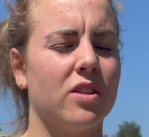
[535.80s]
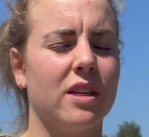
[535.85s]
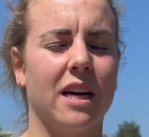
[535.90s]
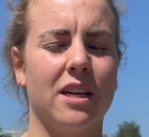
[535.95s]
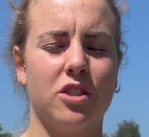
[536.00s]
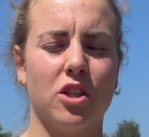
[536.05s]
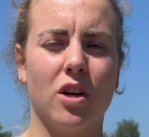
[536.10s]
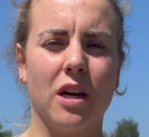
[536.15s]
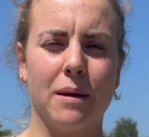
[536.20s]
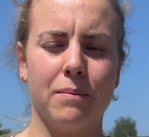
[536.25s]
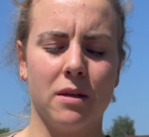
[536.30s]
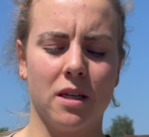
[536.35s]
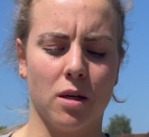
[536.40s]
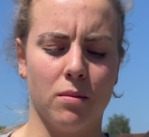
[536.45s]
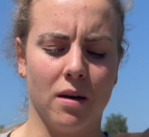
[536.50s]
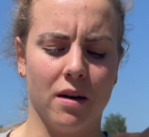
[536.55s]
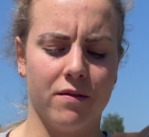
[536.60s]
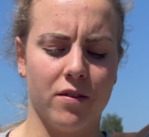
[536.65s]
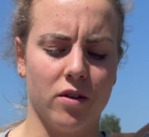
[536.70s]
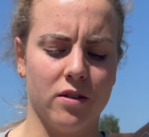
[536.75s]
yeah, I don't like being on
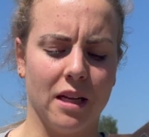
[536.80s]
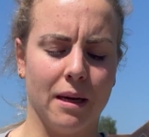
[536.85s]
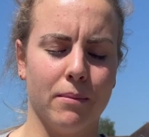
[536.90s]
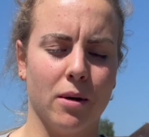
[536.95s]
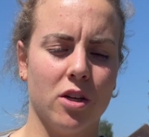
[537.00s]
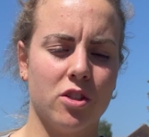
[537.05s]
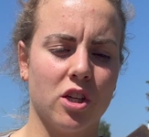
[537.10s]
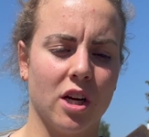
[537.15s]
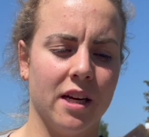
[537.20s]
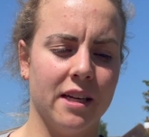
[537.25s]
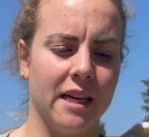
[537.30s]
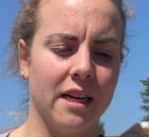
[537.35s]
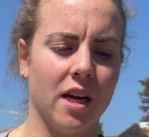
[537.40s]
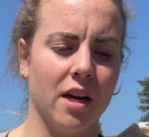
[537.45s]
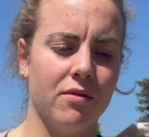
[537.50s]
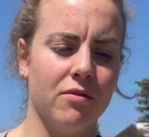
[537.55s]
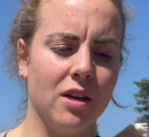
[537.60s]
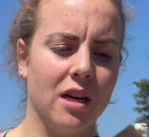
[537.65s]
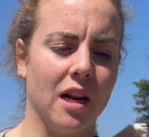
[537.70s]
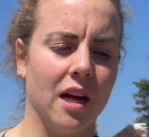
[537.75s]
my phone that much. And then I
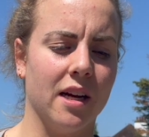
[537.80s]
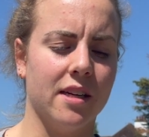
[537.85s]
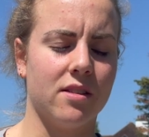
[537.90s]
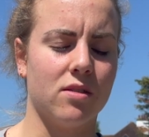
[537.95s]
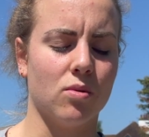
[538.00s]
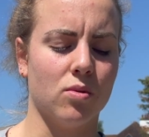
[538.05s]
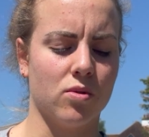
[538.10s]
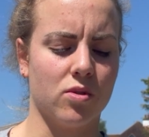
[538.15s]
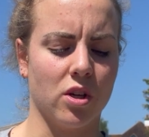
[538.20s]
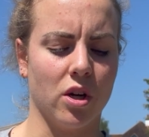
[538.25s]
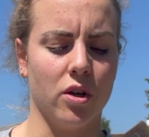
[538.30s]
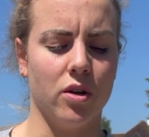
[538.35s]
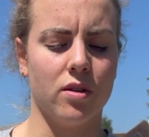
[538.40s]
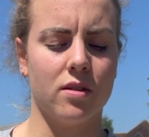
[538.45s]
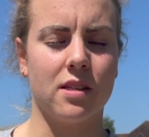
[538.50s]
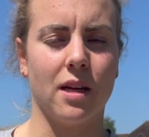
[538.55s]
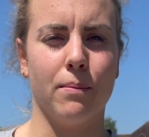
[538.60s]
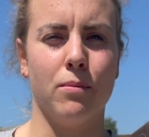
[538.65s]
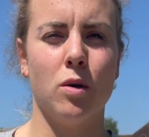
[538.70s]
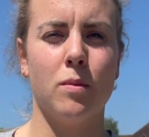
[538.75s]
realised also,
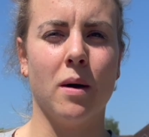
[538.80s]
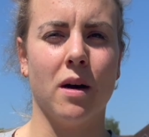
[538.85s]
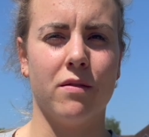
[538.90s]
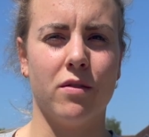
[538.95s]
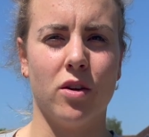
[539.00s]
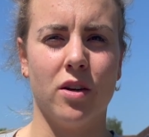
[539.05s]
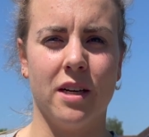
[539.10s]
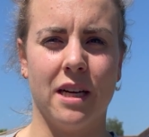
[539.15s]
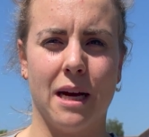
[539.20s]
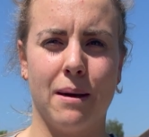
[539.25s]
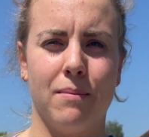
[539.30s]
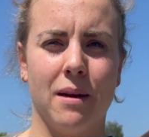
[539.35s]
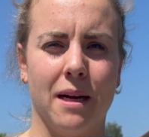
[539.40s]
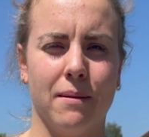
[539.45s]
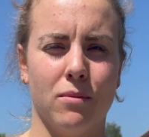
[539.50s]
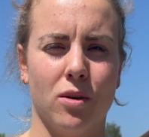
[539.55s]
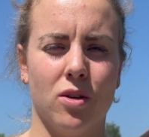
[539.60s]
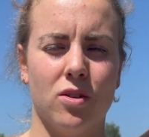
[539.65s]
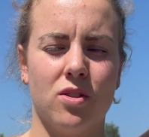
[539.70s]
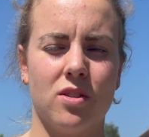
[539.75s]
because I put my phone in
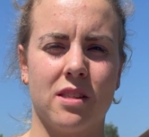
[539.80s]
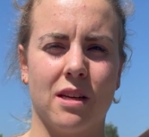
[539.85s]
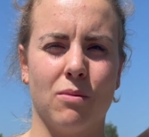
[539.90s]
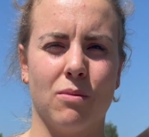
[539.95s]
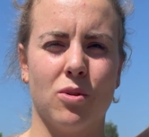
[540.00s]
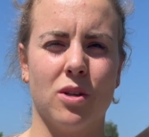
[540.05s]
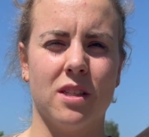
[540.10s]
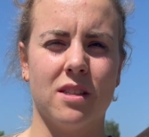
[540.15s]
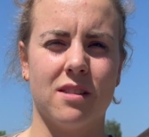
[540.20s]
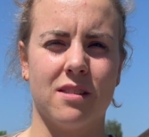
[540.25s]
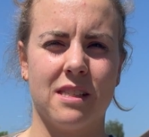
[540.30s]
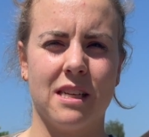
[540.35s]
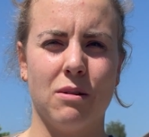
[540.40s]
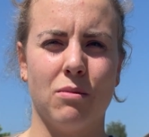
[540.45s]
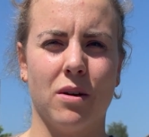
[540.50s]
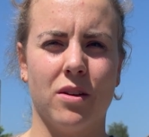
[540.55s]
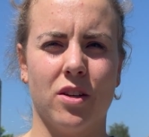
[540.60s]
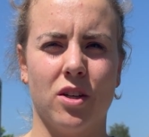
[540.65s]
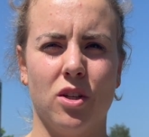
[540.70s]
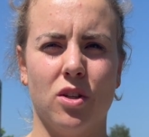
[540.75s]
airplane mode, because I wanted to see
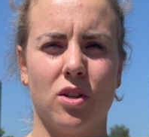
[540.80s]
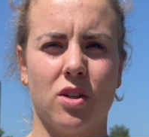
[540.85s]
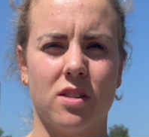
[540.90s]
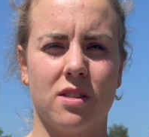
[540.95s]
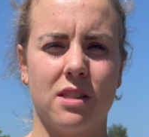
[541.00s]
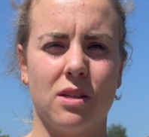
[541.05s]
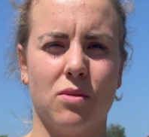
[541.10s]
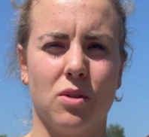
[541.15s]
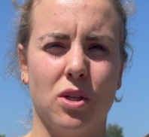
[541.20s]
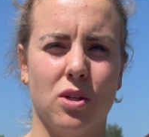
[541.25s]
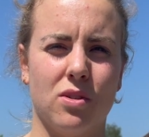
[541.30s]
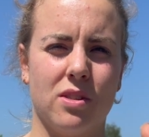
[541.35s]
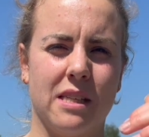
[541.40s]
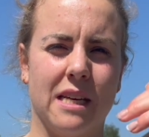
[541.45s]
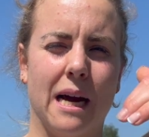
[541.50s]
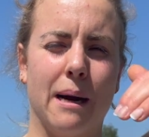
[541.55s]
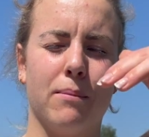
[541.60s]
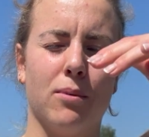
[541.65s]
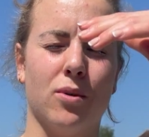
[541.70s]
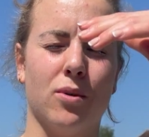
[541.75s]
whether you could still use the app or